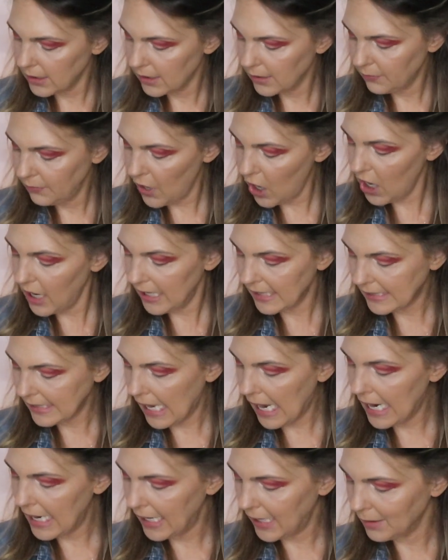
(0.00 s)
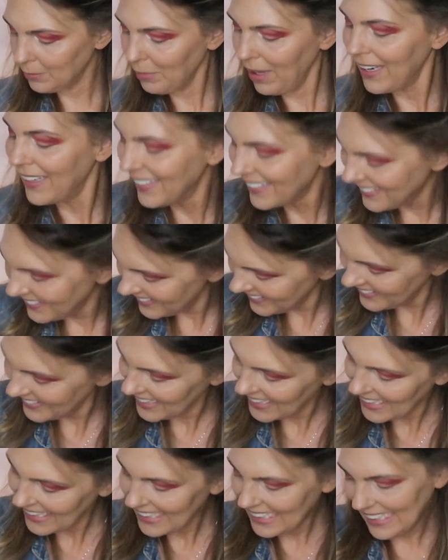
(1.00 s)
It's very exciting.
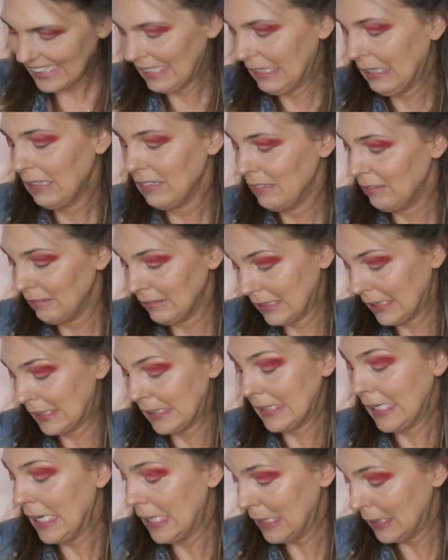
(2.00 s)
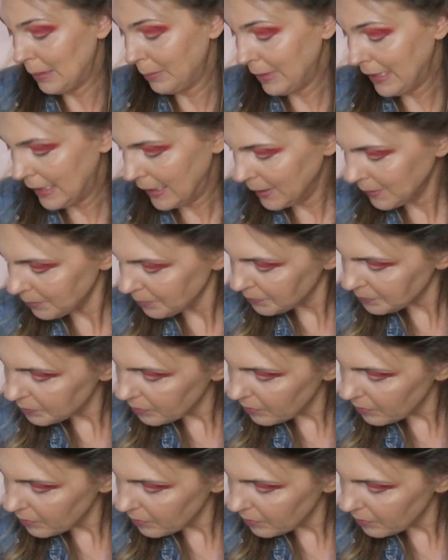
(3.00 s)
I don't know, it's exciting to me.